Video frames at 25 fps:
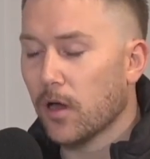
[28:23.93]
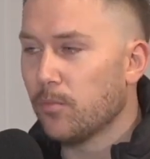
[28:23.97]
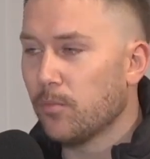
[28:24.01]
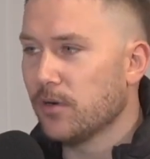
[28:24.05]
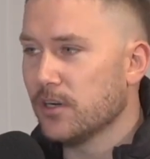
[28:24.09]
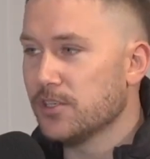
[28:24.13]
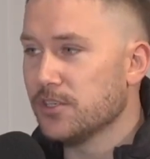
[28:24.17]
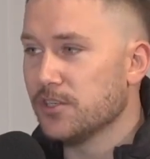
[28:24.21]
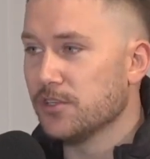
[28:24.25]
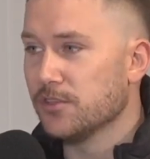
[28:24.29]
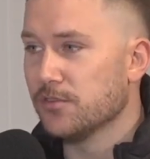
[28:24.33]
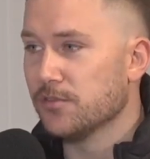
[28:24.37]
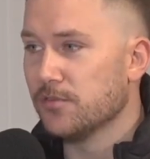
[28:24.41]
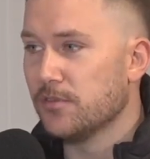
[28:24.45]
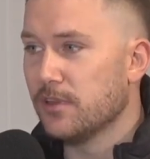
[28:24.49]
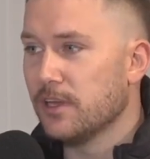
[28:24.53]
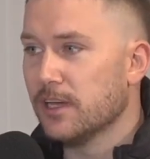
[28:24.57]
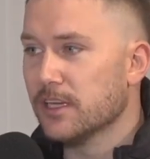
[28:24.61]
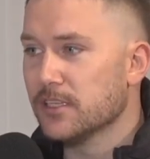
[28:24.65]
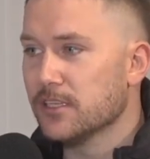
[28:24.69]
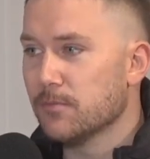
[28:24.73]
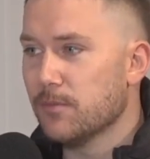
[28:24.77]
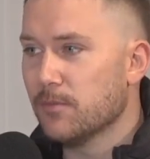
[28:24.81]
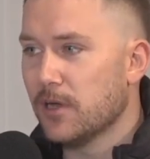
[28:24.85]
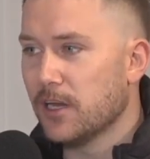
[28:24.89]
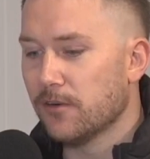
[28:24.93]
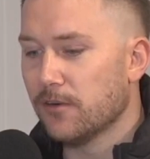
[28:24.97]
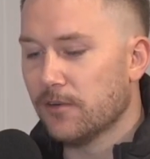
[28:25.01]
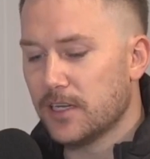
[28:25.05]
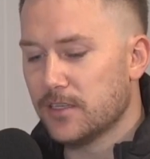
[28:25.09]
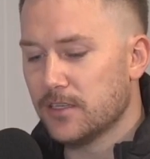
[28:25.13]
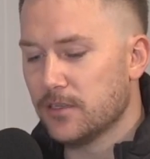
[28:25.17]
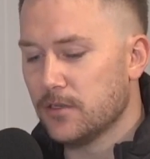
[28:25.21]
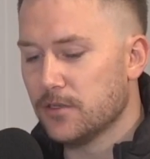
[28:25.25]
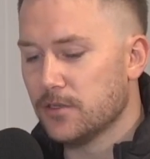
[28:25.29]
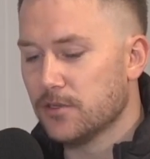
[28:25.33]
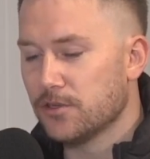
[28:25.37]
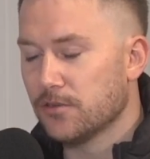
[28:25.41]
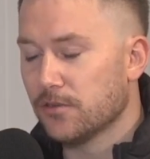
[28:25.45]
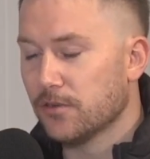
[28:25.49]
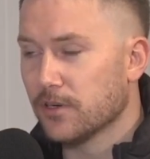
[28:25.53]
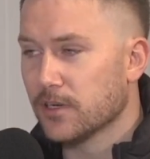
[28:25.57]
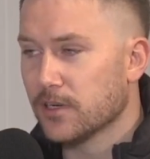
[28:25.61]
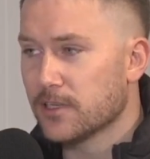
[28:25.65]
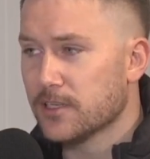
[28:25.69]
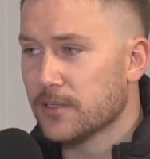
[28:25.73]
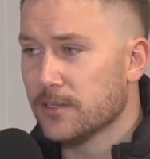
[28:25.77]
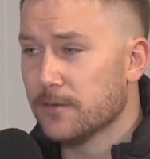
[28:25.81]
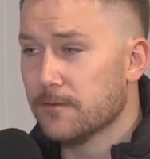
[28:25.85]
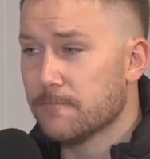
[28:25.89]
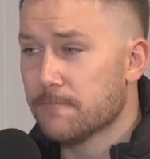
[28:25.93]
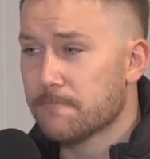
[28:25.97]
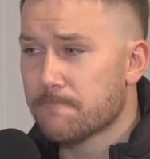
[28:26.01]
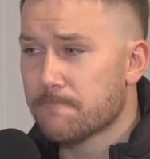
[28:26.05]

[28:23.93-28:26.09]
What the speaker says: pressure 2,000 metre race and strikes it.